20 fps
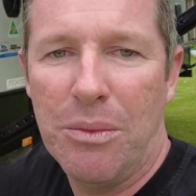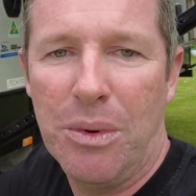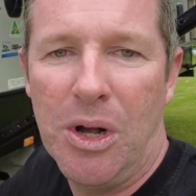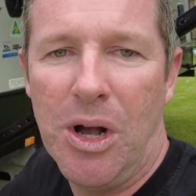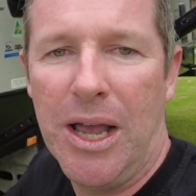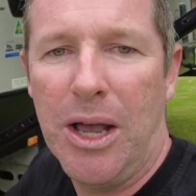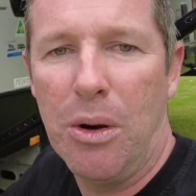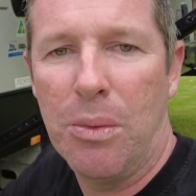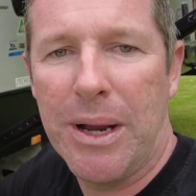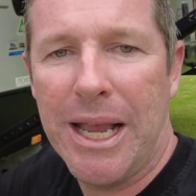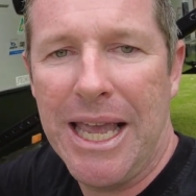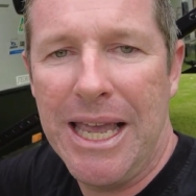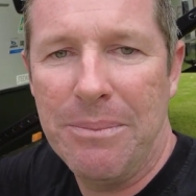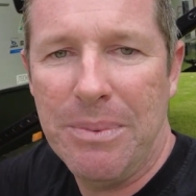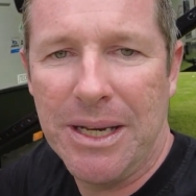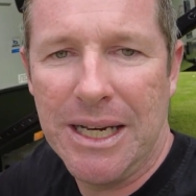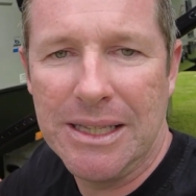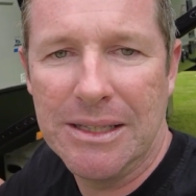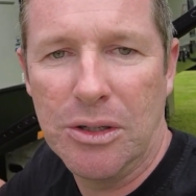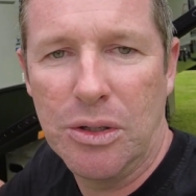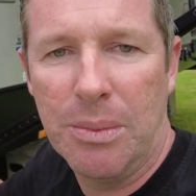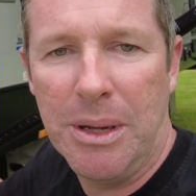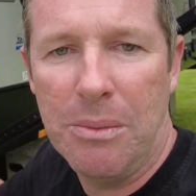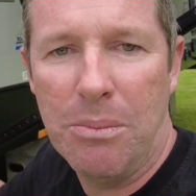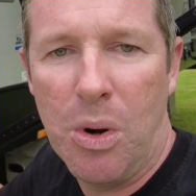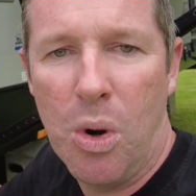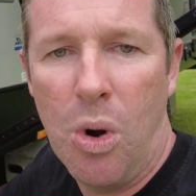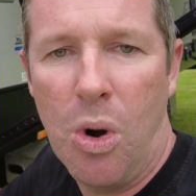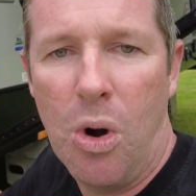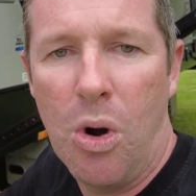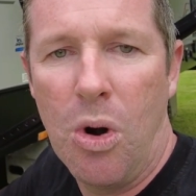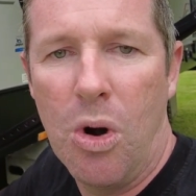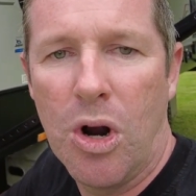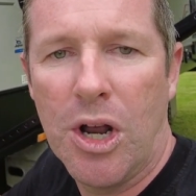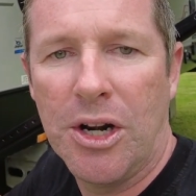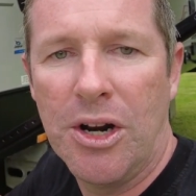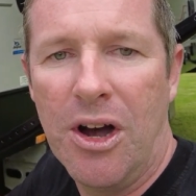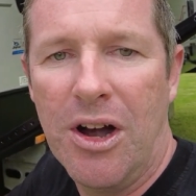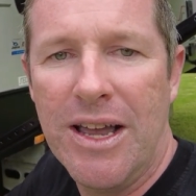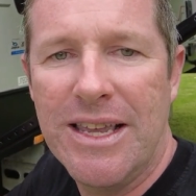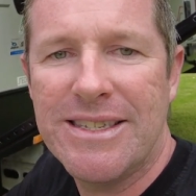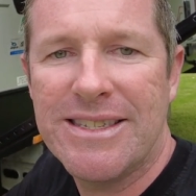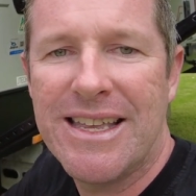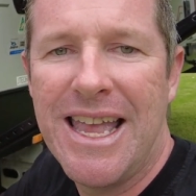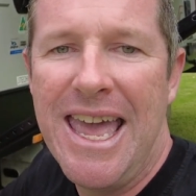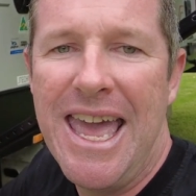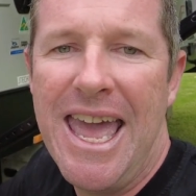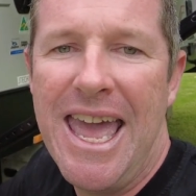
will help keep it a little bit more organized,